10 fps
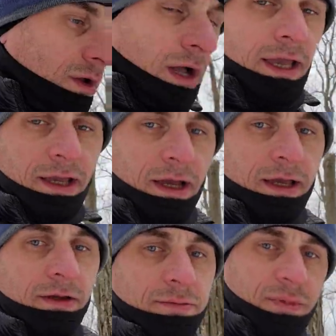
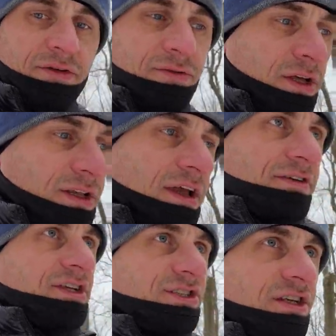didn't have
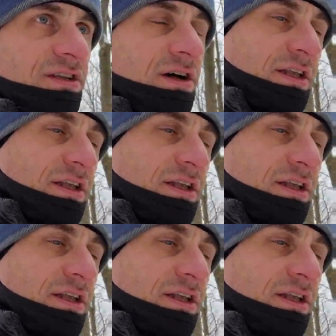any signal. I